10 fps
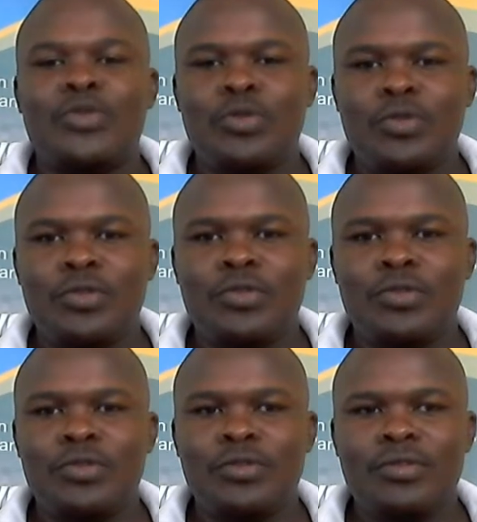
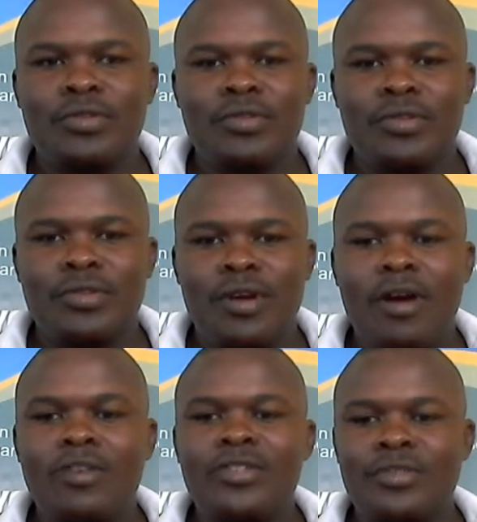to
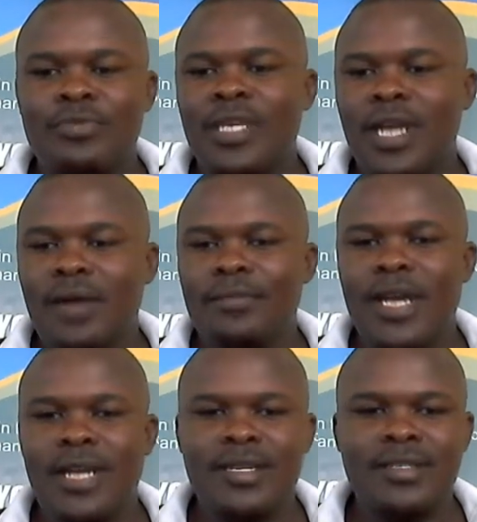also become
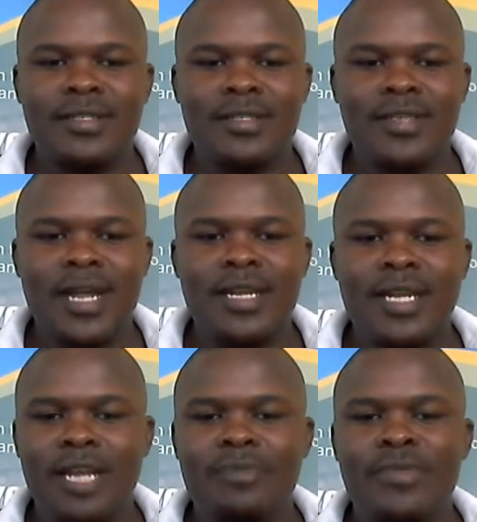guiders and
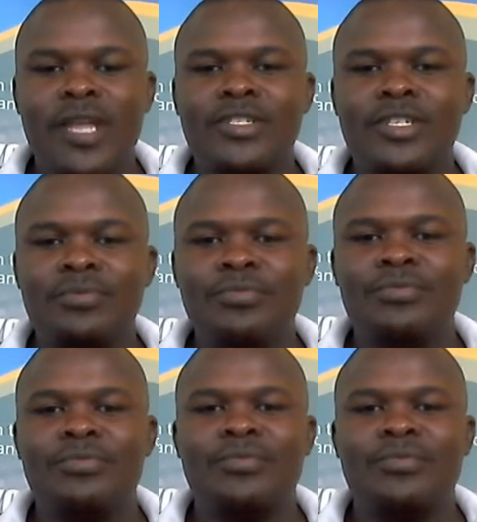help their team